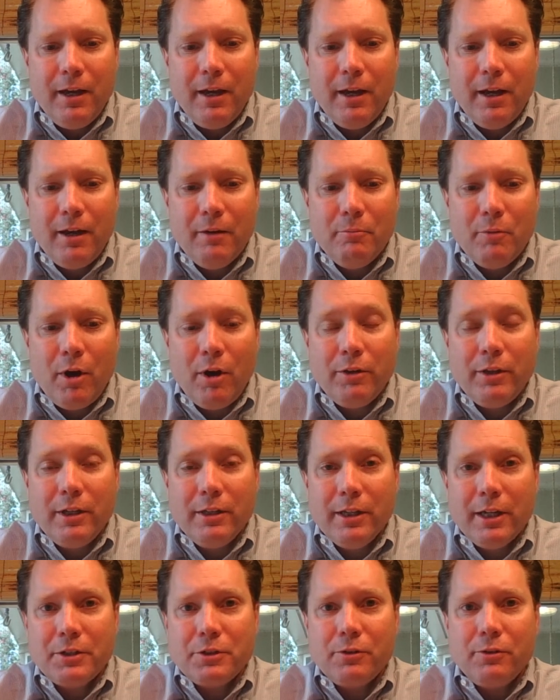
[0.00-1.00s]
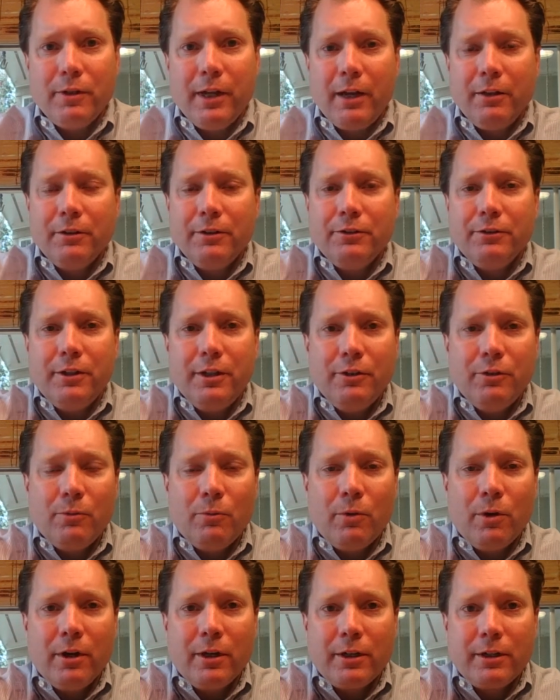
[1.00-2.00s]
All the electrical outlets need to
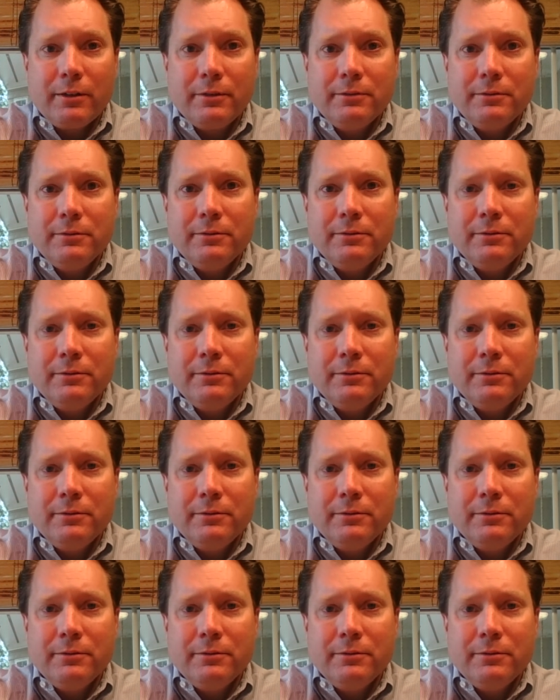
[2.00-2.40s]
work.